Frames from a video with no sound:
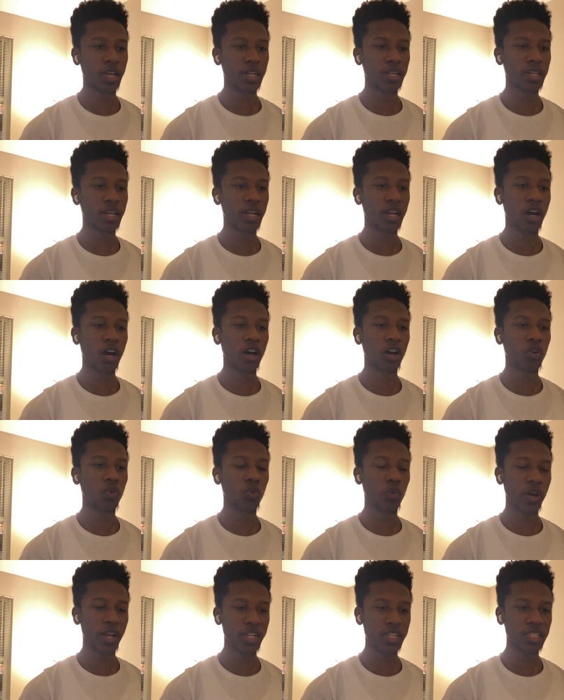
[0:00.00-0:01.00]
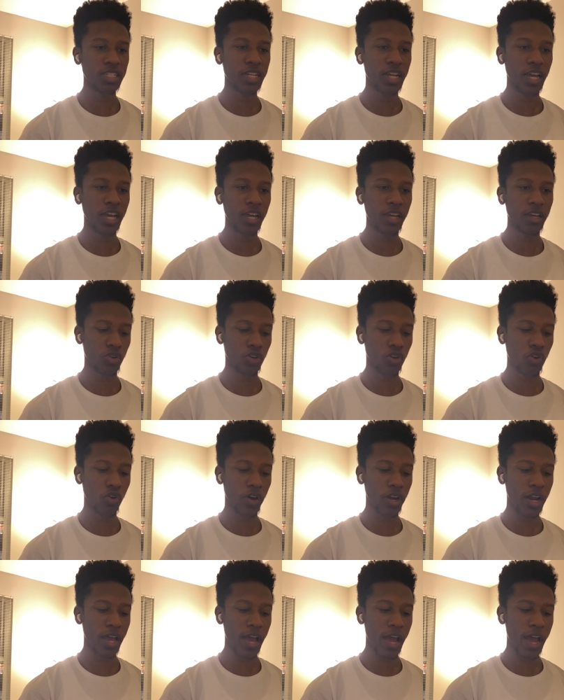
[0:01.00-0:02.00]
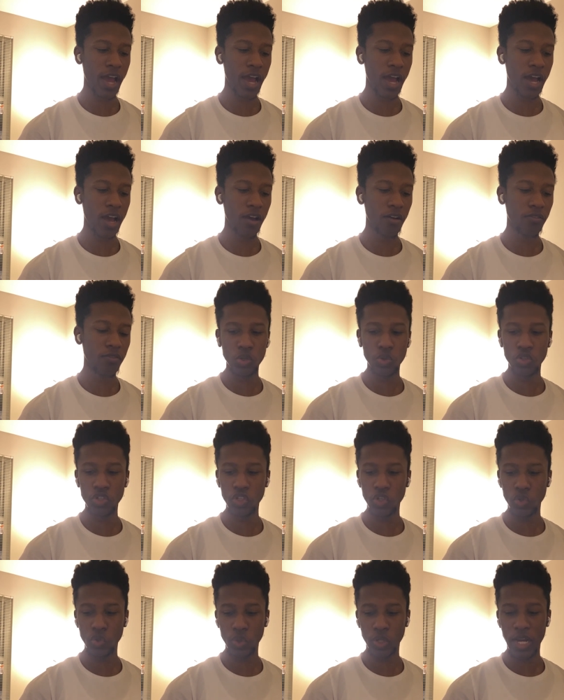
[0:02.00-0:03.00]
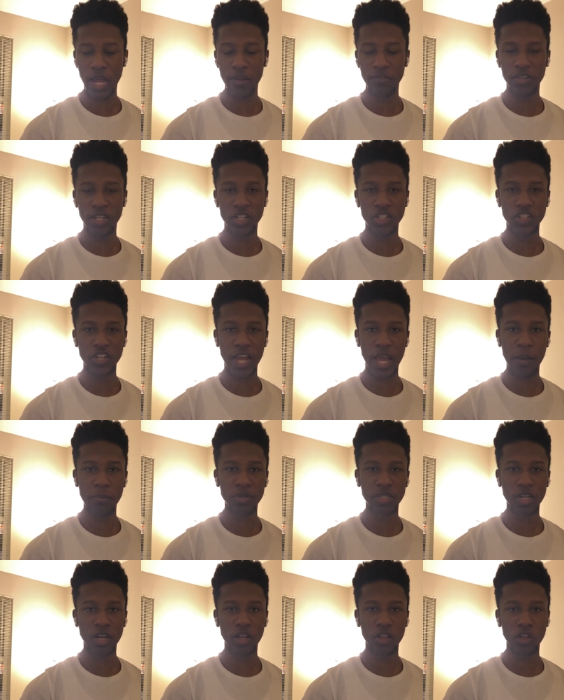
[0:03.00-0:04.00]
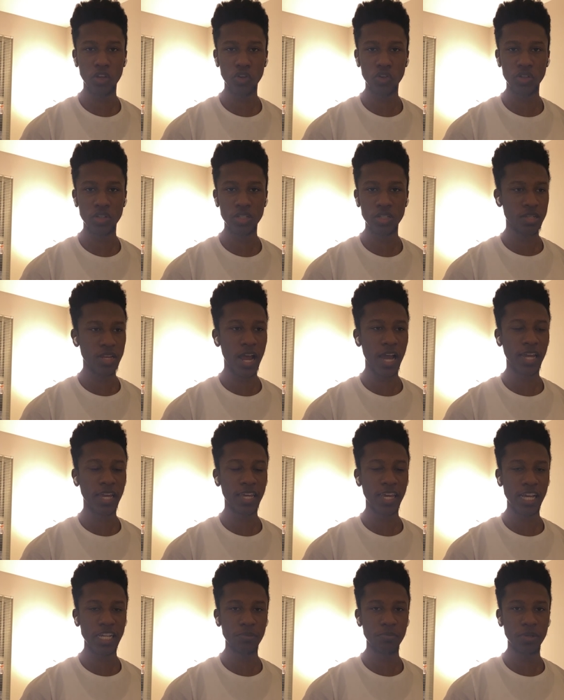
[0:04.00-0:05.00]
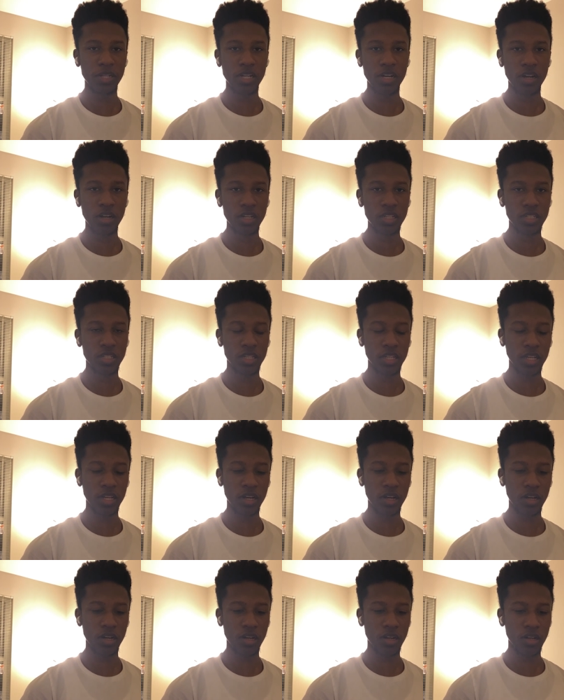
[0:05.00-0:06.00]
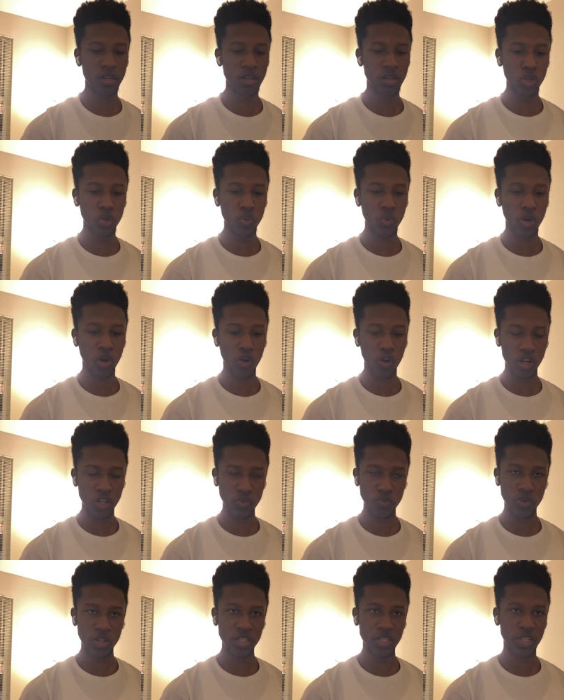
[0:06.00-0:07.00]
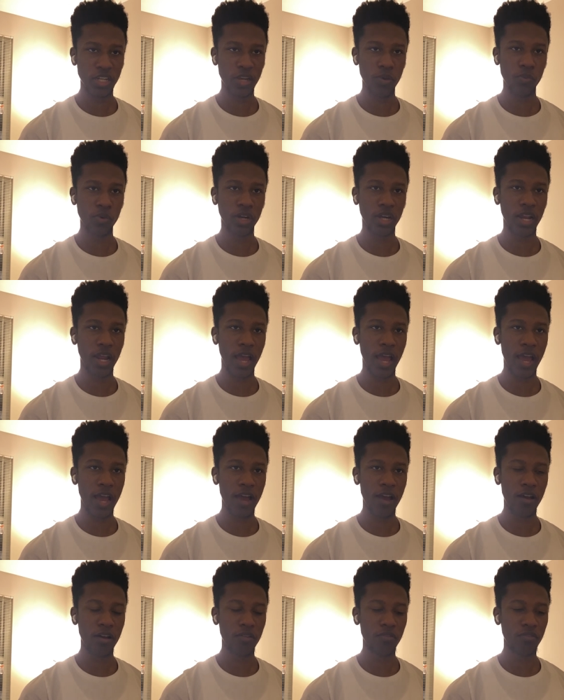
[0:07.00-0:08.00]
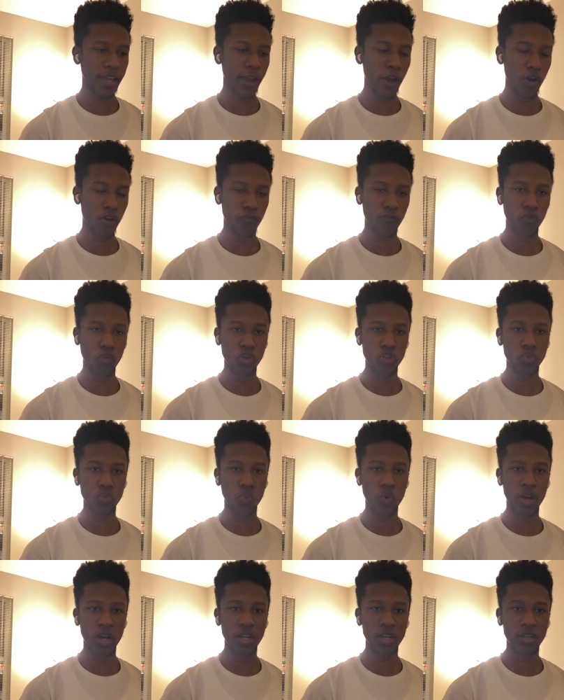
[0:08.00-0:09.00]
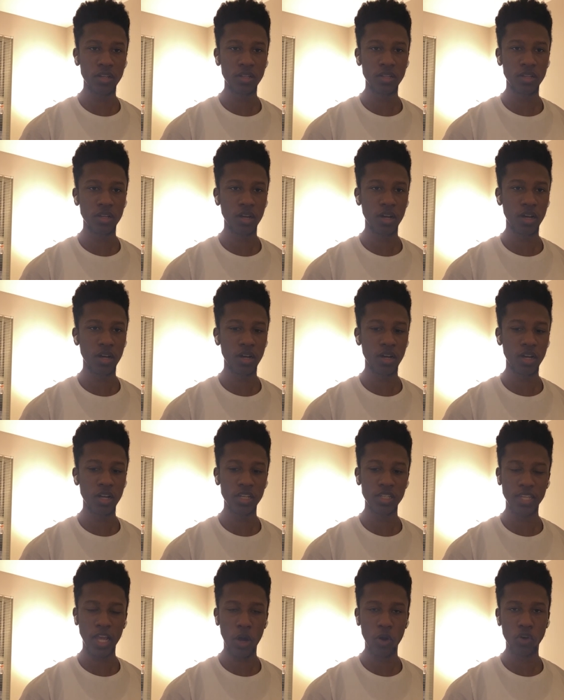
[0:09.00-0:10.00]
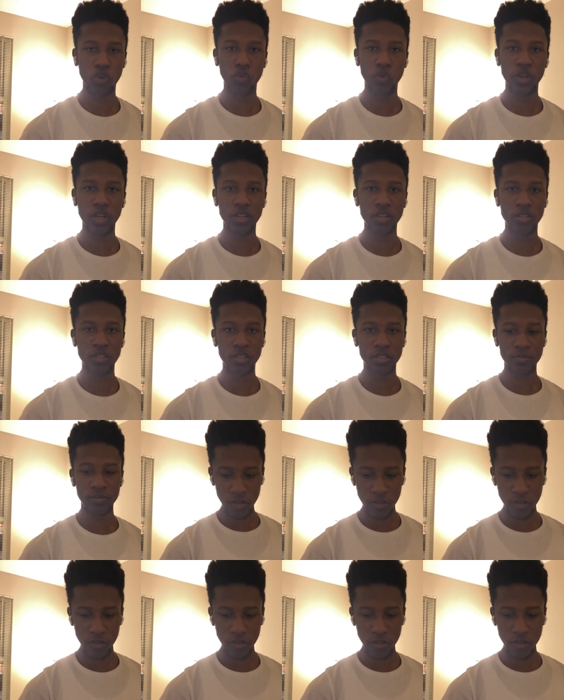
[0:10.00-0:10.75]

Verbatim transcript: And then on Wednesday, we're going to have two shoes. We're going to have the Champs colors, Nike S B Dunks, the uh, blue and orange ones, and then we're going to have the Air Force One uh, South Koreans.